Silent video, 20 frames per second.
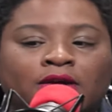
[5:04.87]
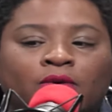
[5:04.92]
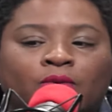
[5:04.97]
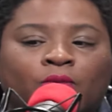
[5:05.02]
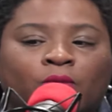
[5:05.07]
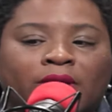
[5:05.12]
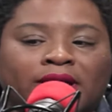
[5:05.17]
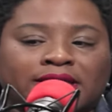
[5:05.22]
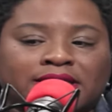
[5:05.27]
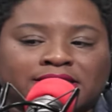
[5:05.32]

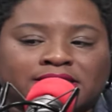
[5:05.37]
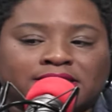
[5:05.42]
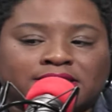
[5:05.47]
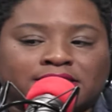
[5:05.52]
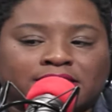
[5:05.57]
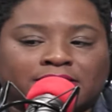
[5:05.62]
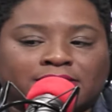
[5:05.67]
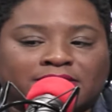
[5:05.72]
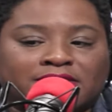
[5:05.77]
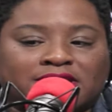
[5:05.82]
What is
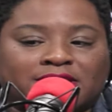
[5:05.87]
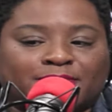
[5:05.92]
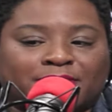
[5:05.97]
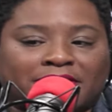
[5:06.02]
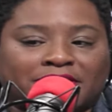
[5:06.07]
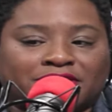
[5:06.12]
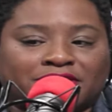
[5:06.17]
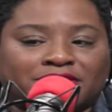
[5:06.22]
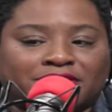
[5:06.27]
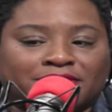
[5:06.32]
so
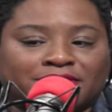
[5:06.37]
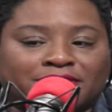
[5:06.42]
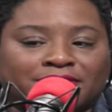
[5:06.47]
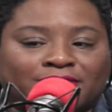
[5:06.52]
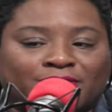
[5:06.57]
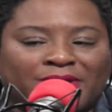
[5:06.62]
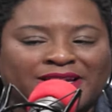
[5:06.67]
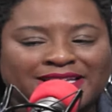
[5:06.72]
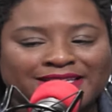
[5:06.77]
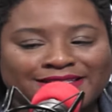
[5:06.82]
special?
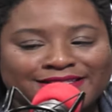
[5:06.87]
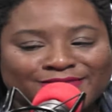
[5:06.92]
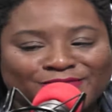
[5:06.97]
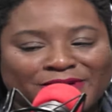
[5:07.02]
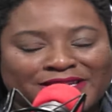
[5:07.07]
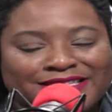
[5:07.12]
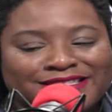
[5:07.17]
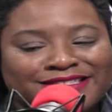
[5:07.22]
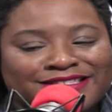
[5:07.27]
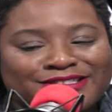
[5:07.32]
What
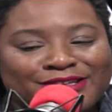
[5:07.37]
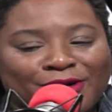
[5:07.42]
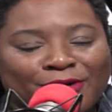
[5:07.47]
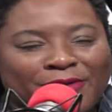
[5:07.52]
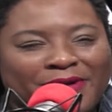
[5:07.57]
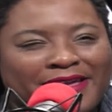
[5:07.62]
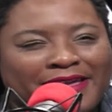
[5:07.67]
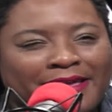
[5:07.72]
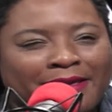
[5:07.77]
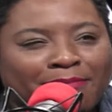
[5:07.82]
is so
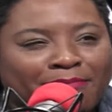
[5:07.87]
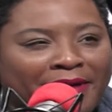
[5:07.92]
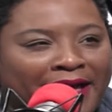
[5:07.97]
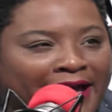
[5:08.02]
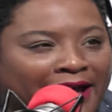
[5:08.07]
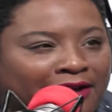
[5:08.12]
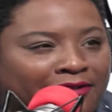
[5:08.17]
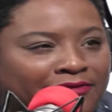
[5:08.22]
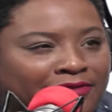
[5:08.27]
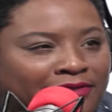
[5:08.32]

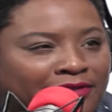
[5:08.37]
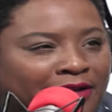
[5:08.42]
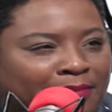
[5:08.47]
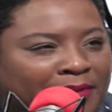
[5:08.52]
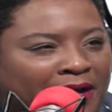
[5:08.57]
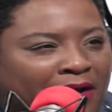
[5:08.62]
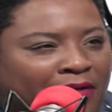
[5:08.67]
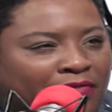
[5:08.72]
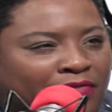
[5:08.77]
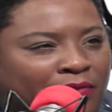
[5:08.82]
impactful
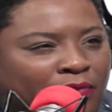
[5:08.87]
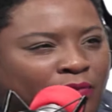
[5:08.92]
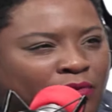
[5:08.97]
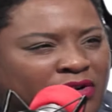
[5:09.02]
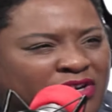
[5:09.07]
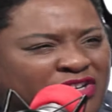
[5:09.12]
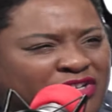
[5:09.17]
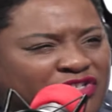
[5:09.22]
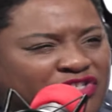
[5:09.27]
about the word